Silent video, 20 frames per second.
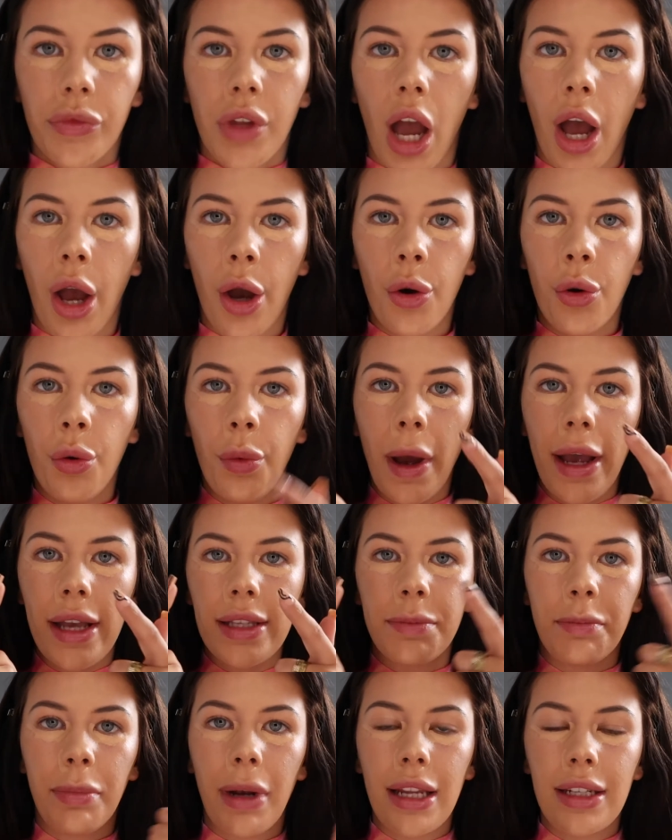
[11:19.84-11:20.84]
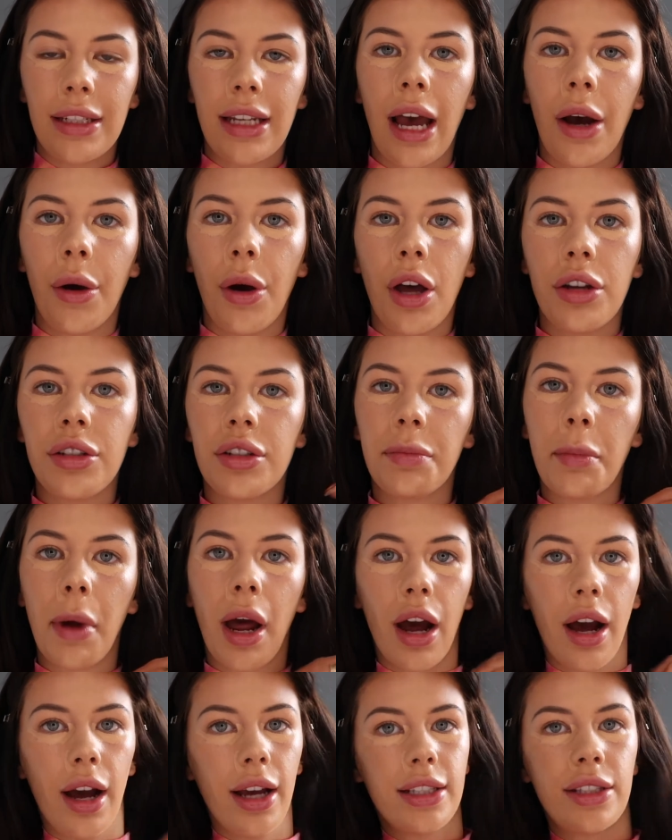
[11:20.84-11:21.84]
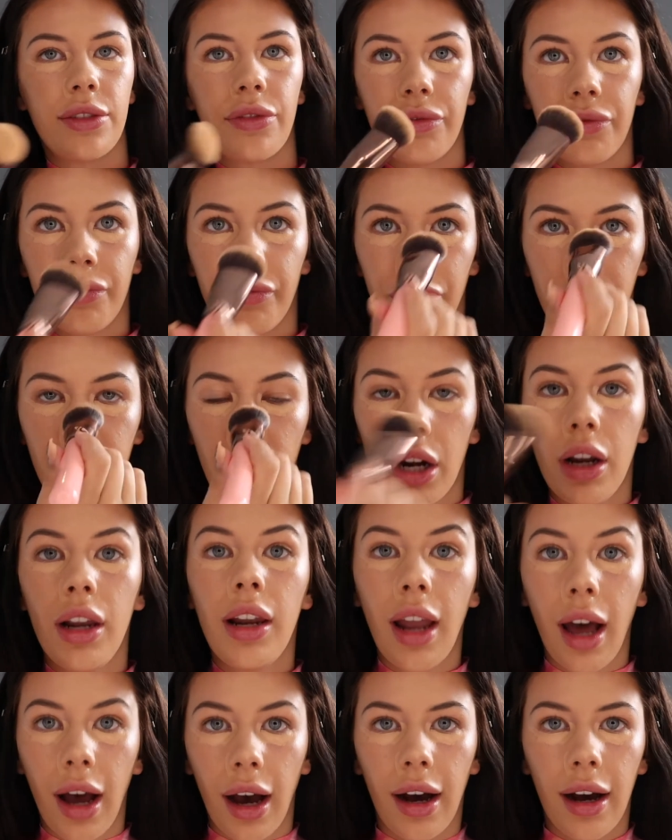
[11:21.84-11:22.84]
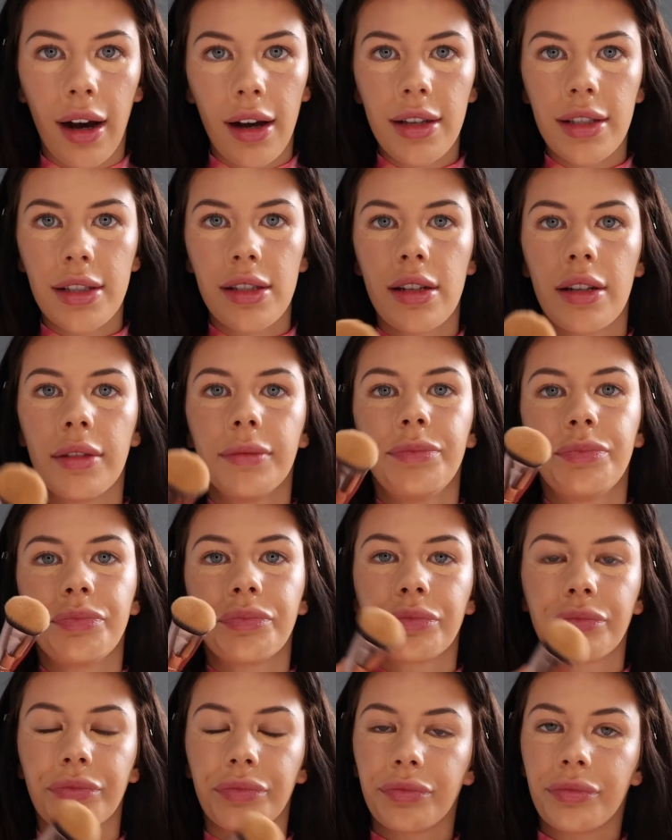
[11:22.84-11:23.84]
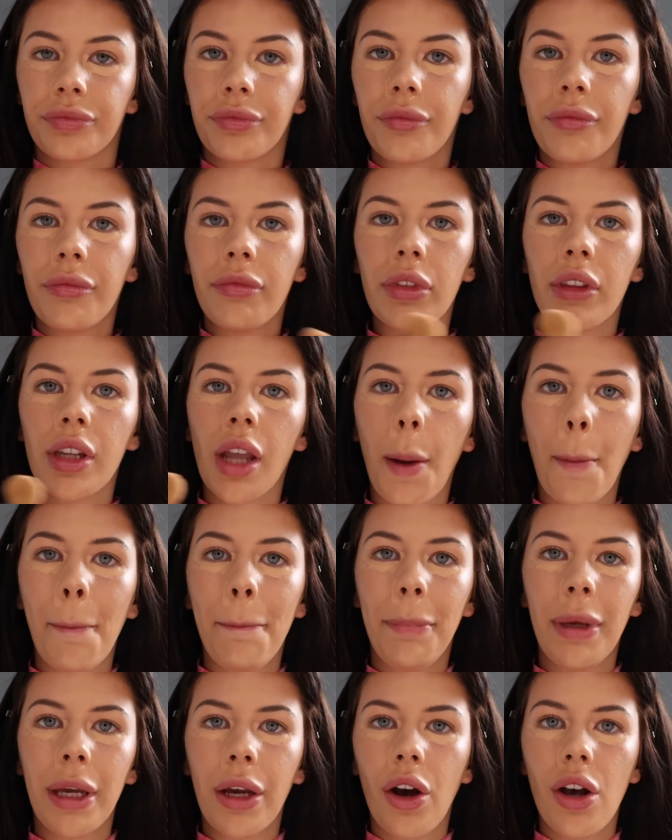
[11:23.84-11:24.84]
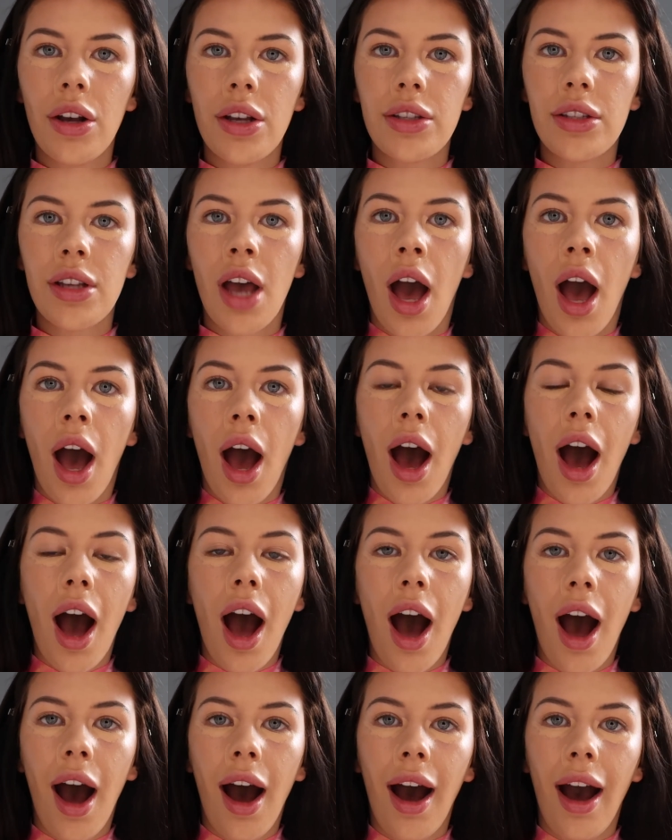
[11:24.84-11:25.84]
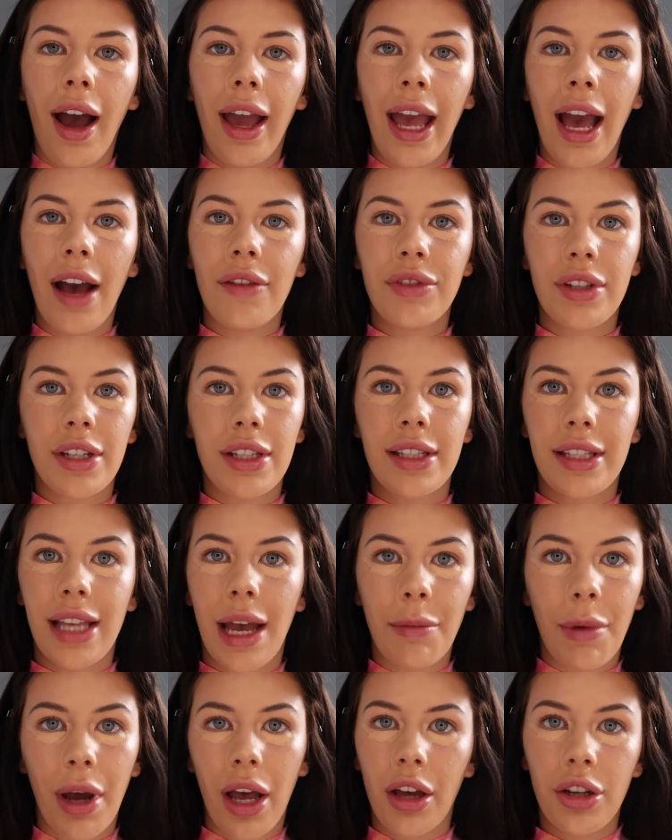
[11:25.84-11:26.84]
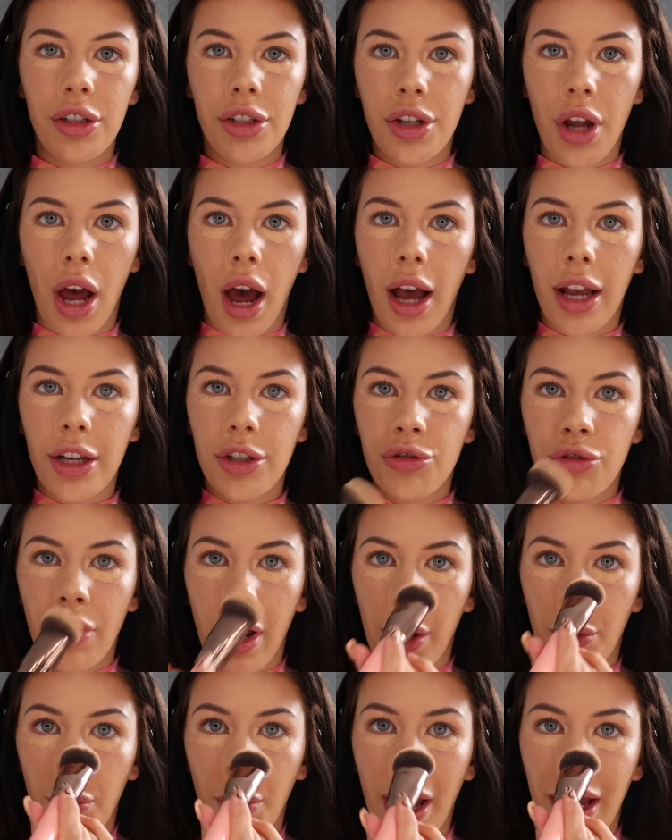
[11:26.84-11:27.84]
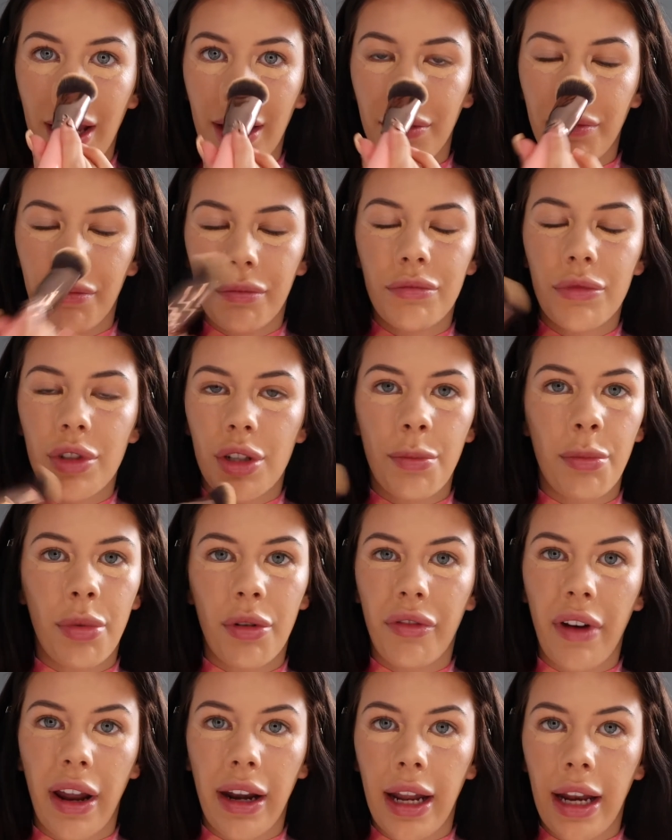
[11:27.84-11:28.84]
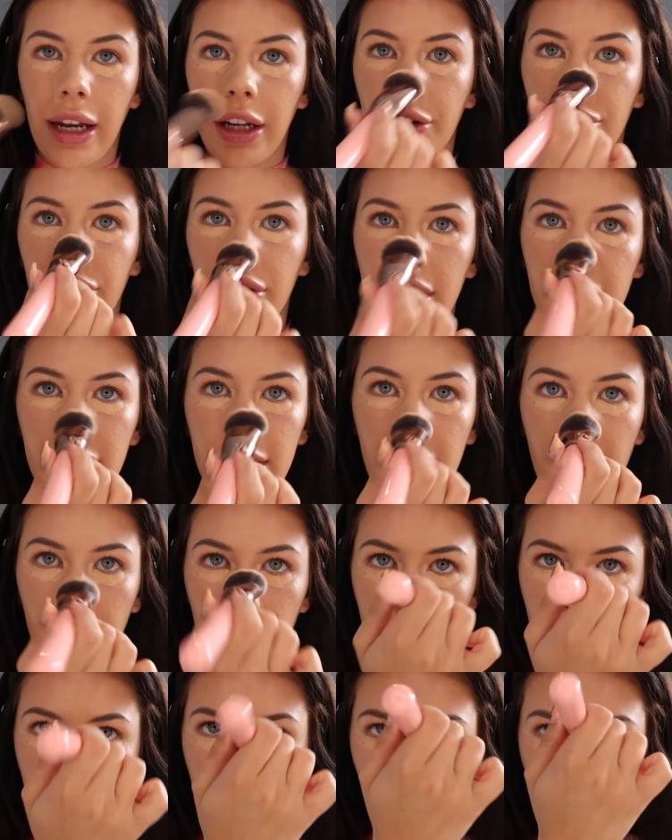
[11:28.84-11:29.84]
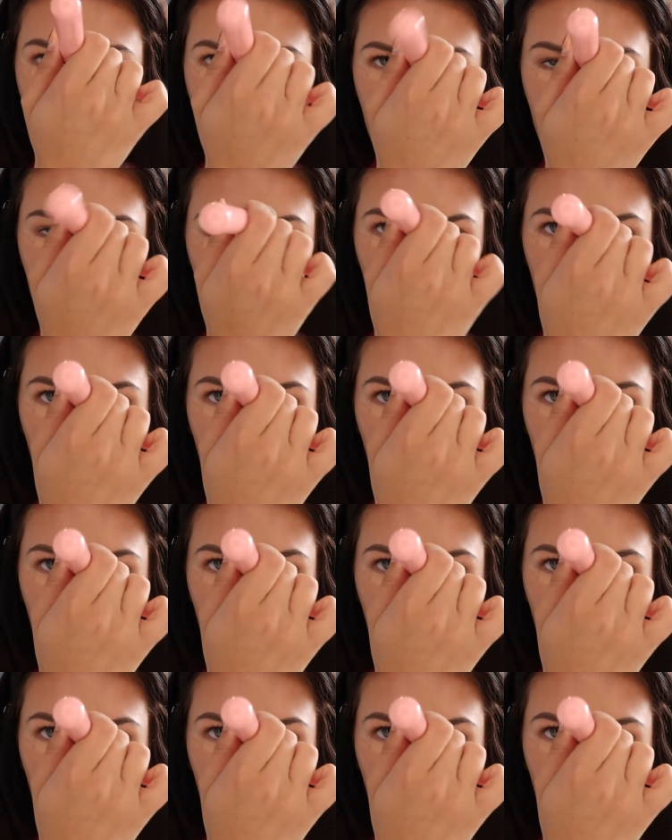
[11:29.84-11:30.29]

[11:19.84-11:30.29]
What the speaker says: I always blend out under my eyes last because I have to set my under eye straight away to prevent any creasing, so I just do